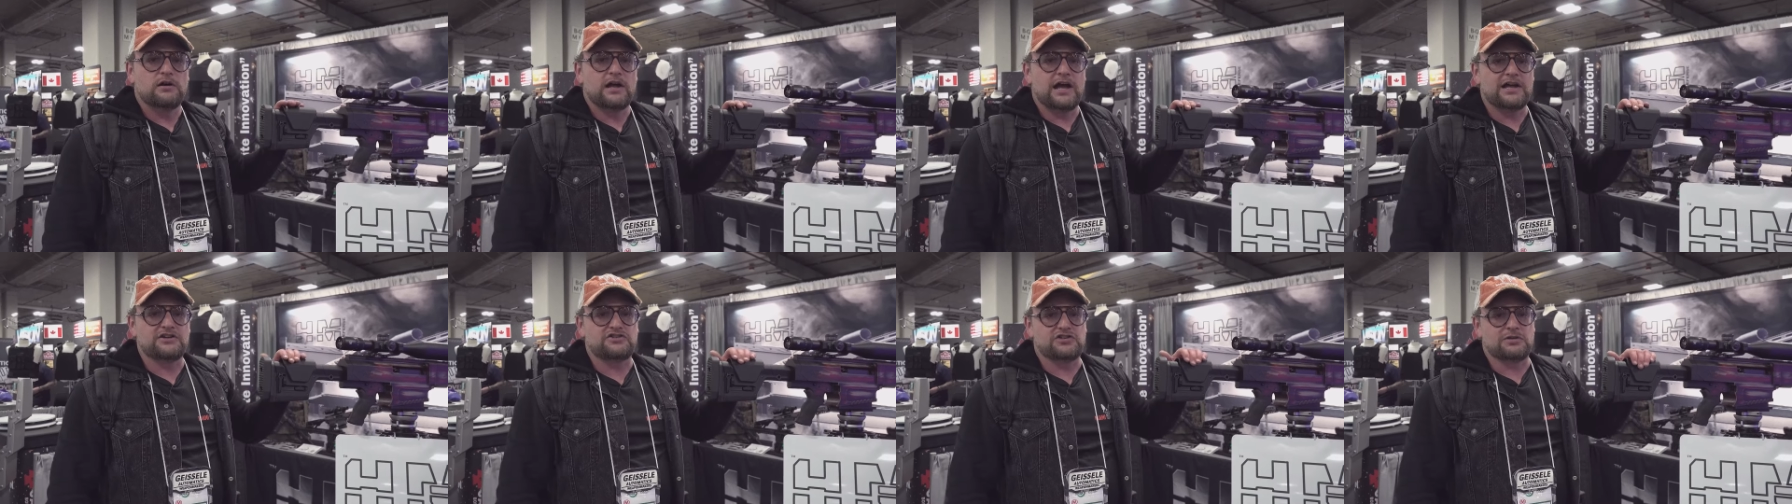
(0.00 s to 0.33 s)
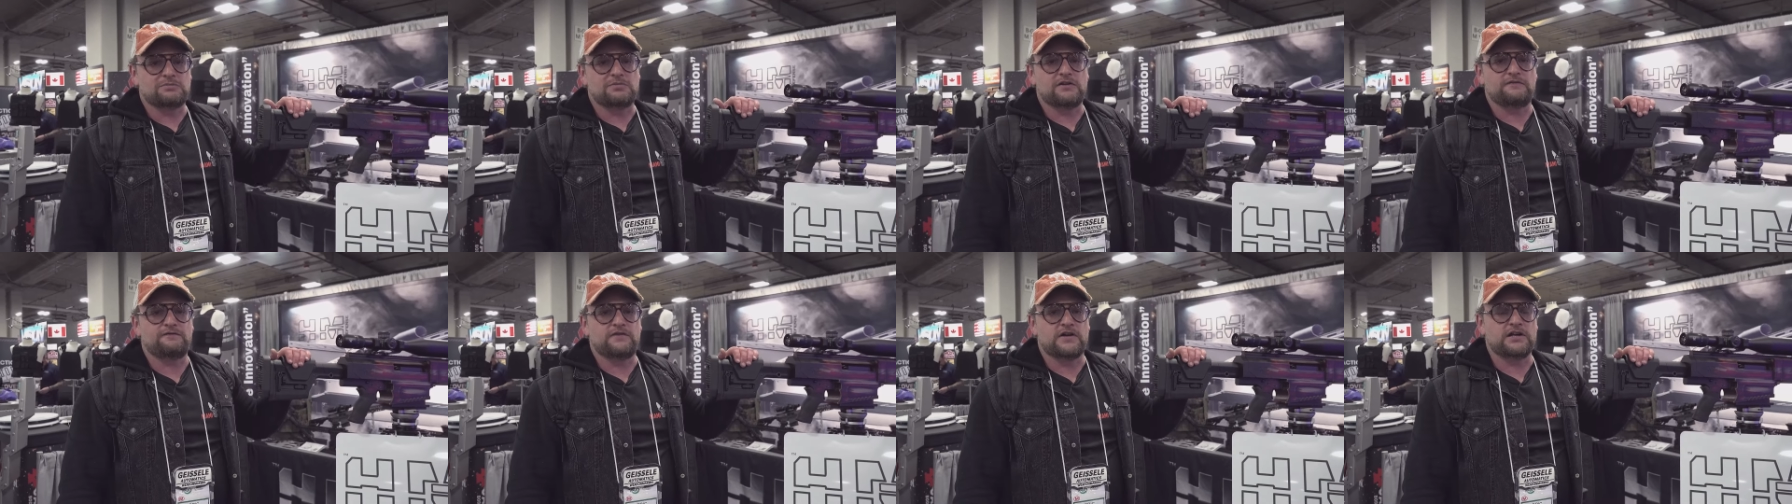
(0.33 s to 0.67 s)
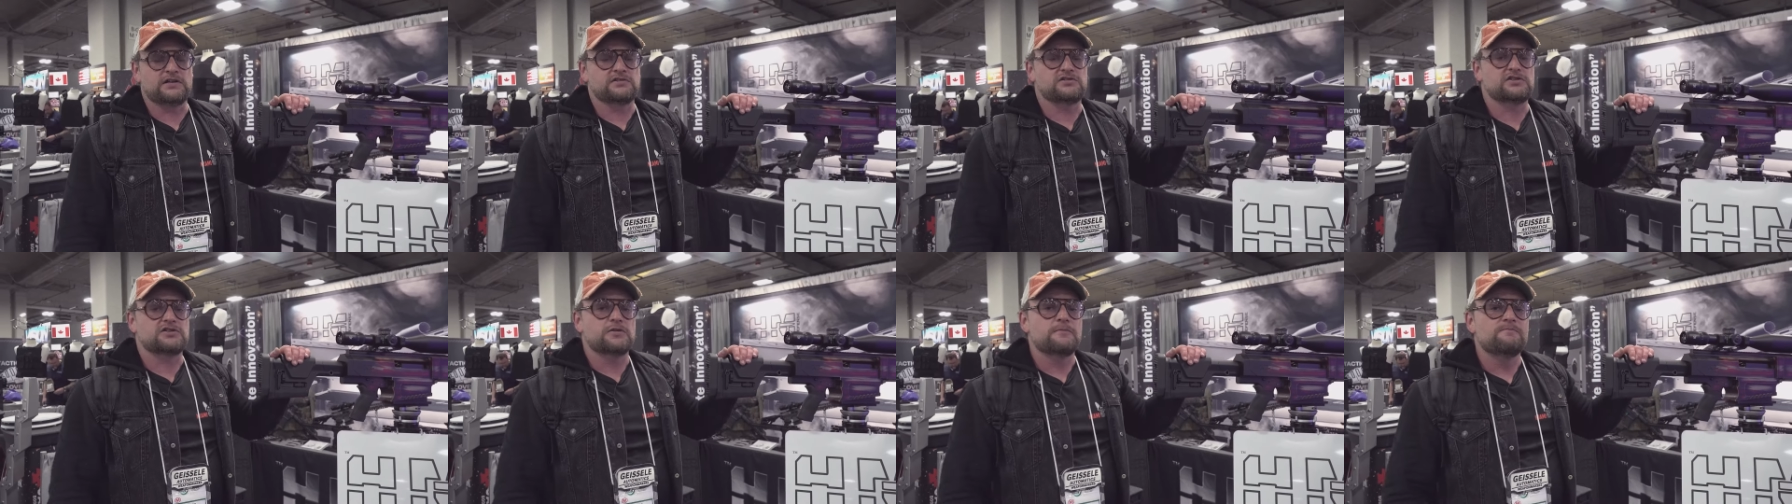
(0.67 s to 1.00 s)
H M
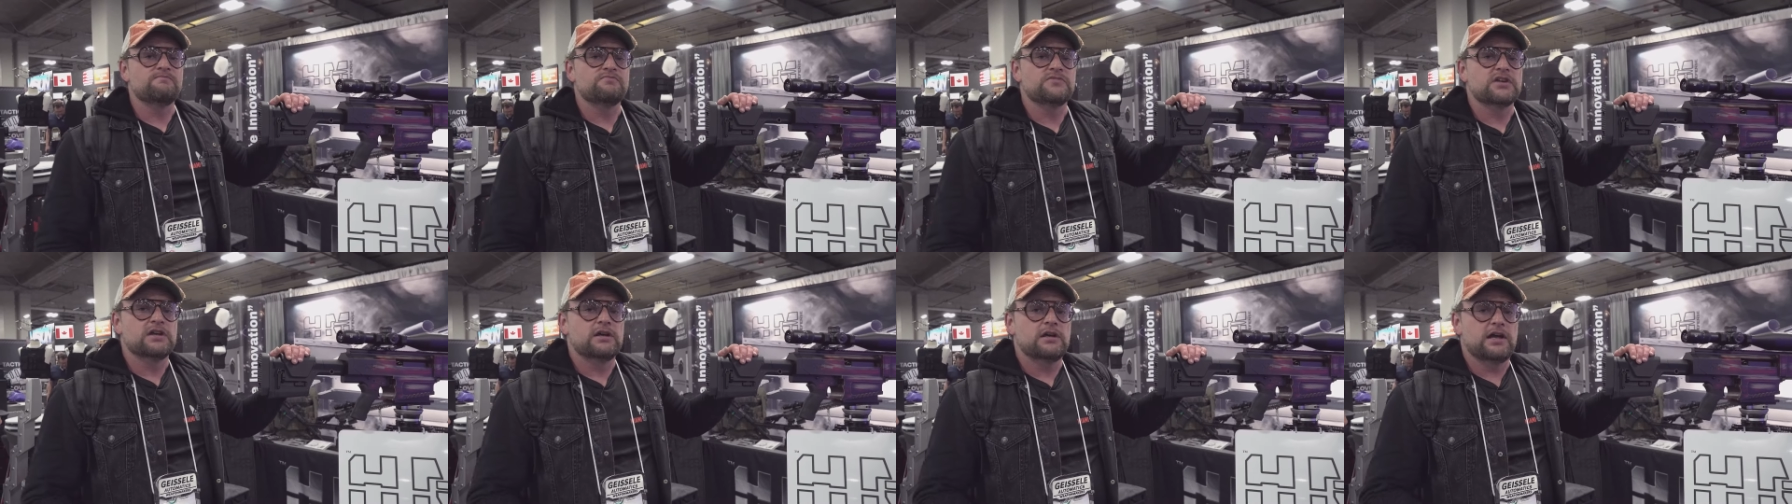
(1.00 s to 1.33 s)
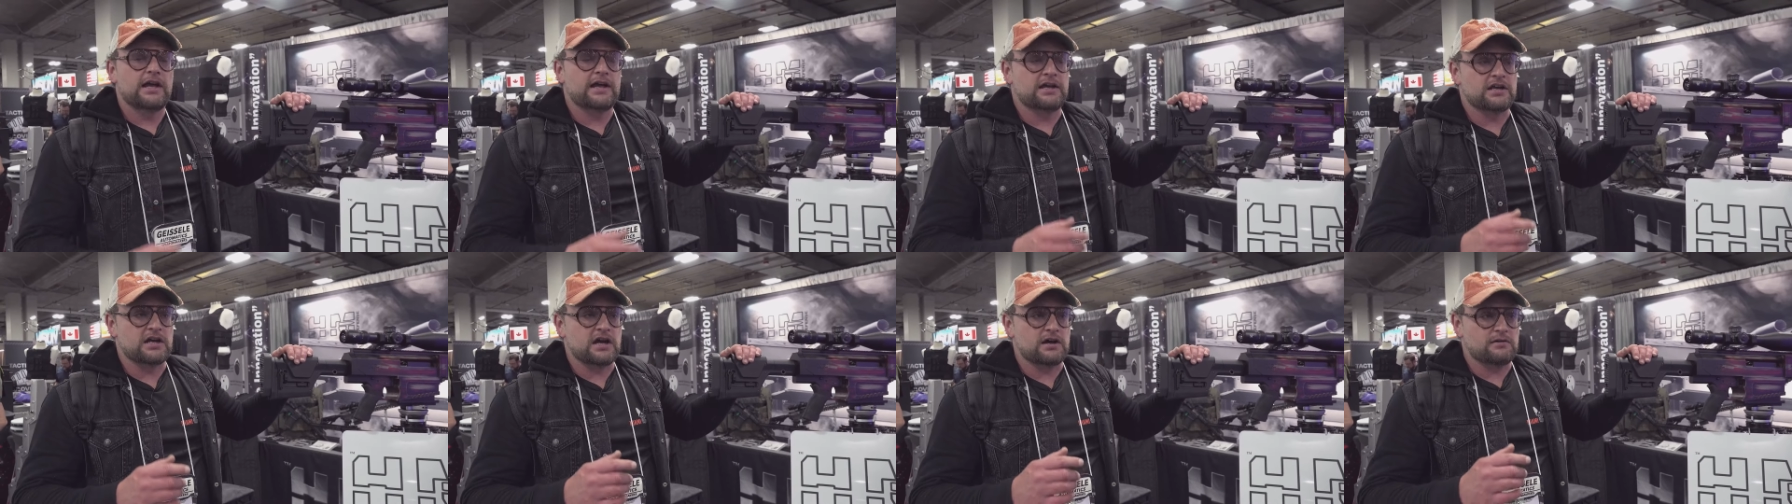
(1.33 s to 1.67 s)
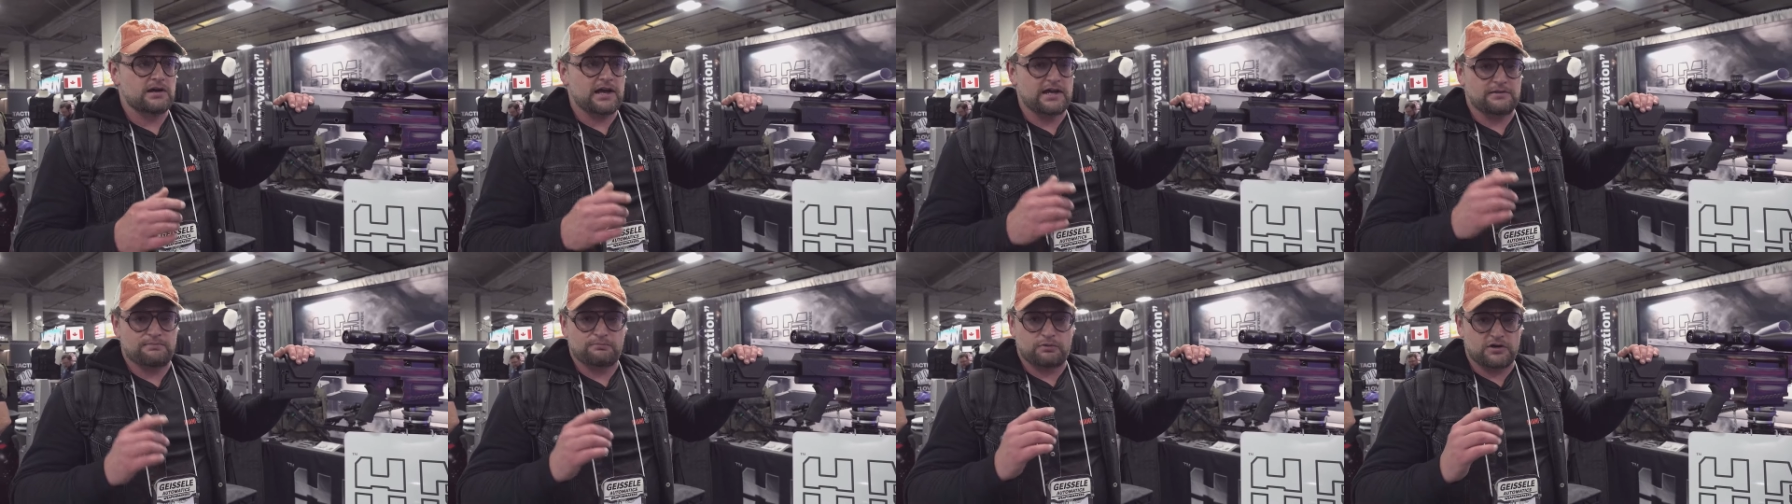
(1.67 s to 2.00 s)
Defense. And uh,
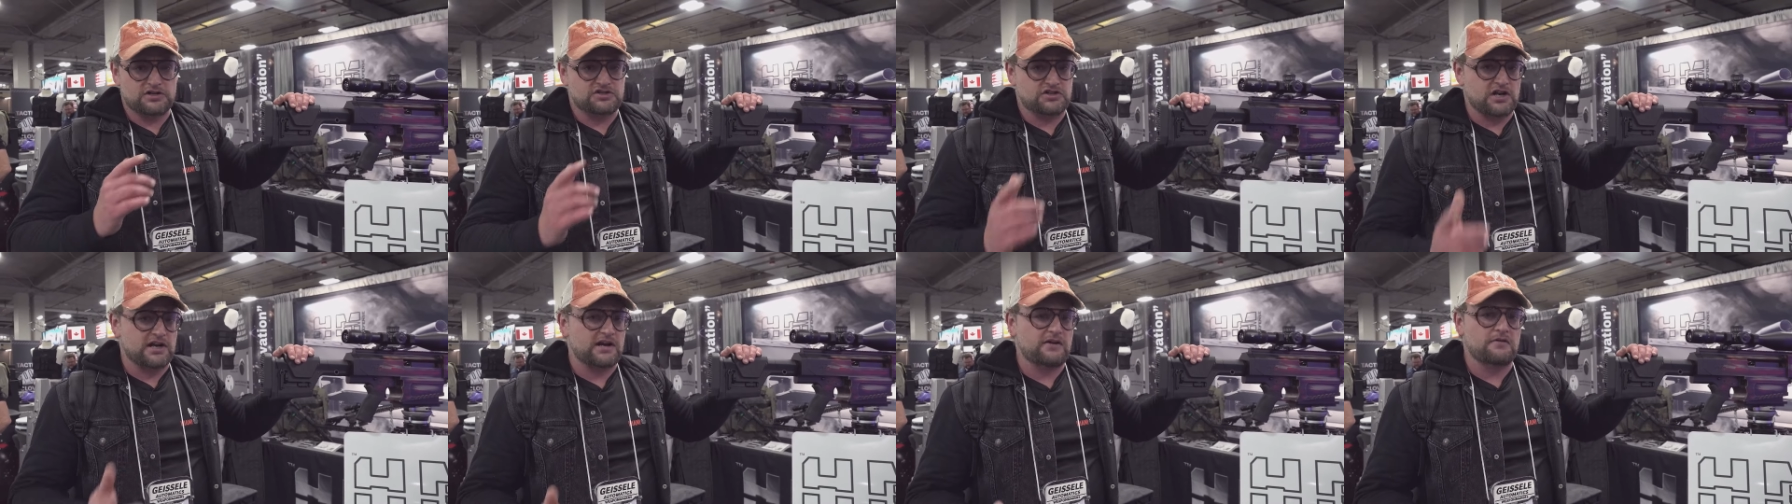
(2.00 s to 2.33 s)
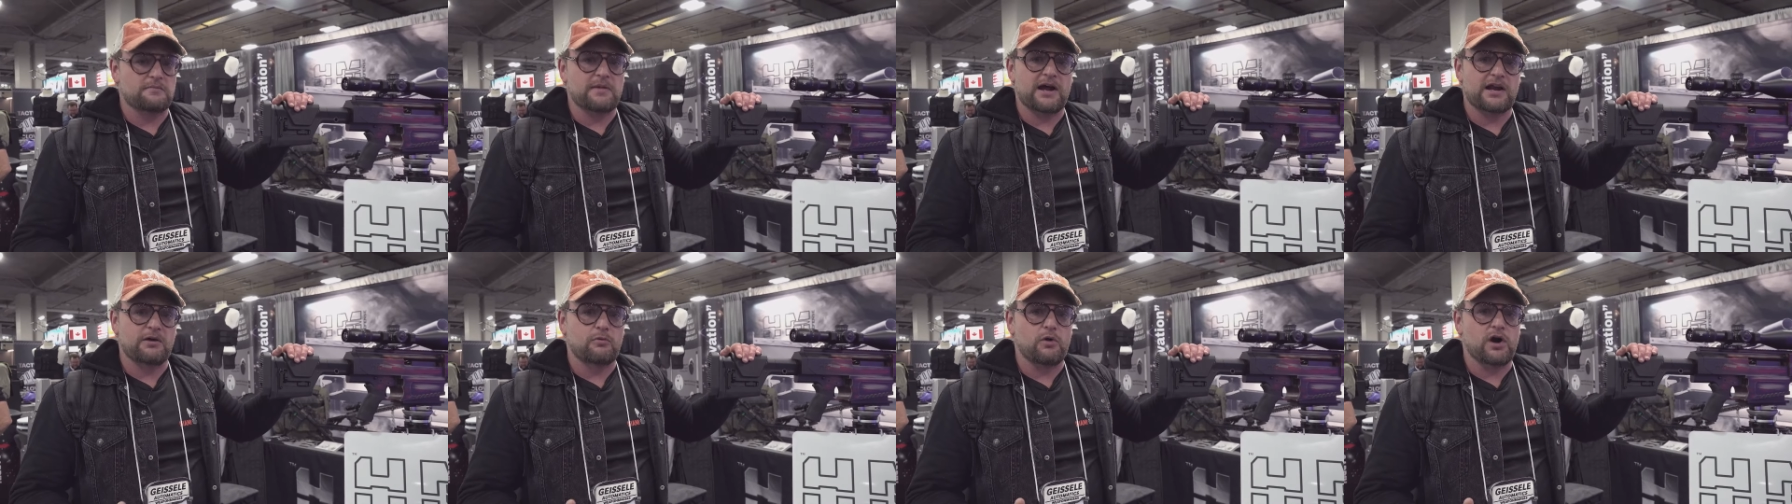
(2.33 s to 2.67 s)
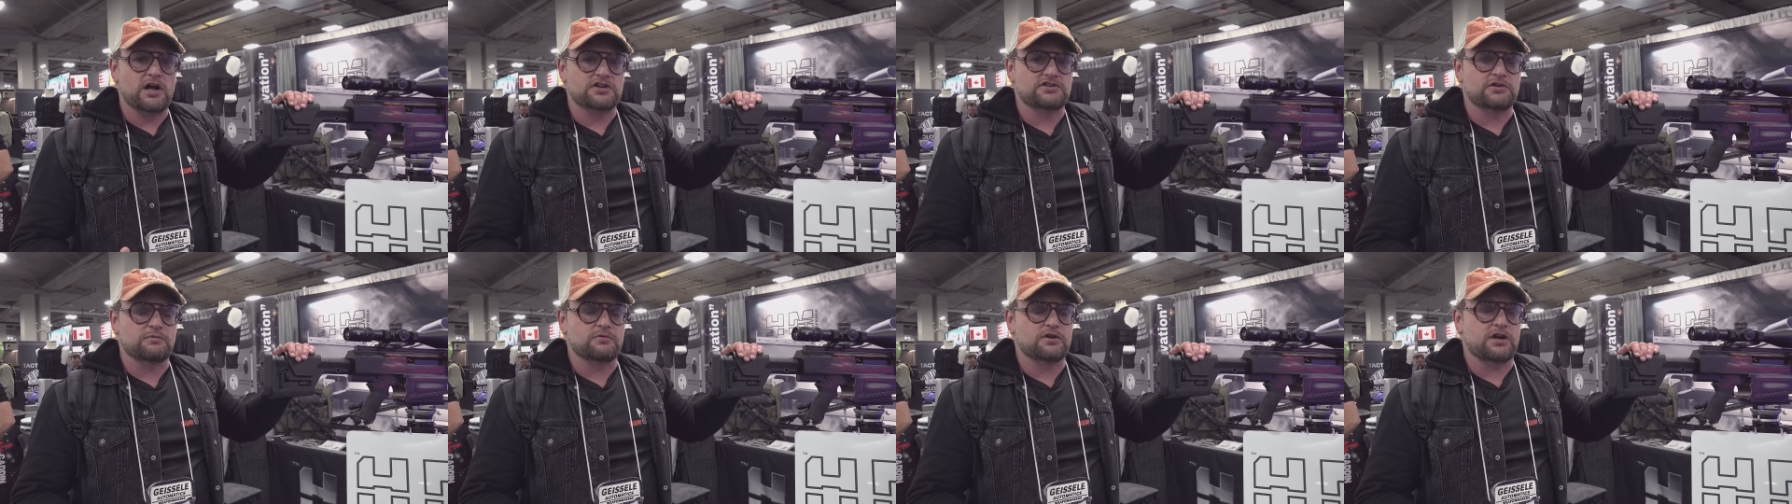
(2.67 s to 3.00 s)
hey, appreciate everybody
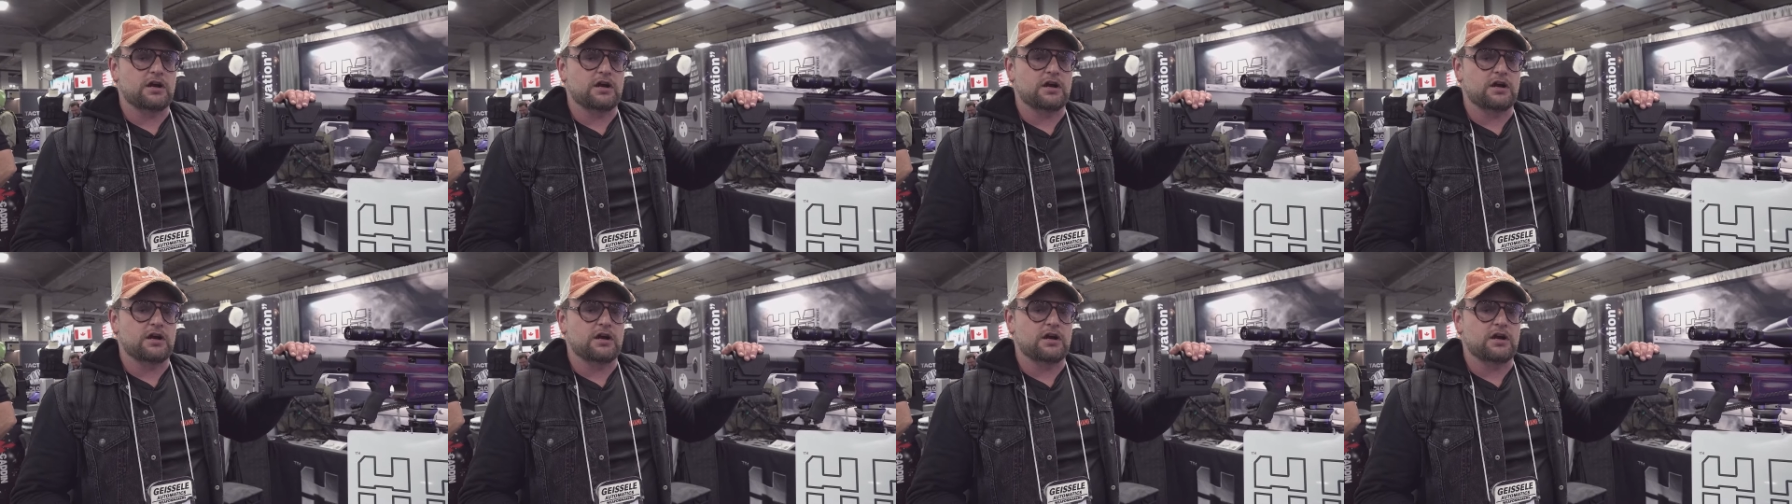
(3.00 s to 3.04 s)
watching.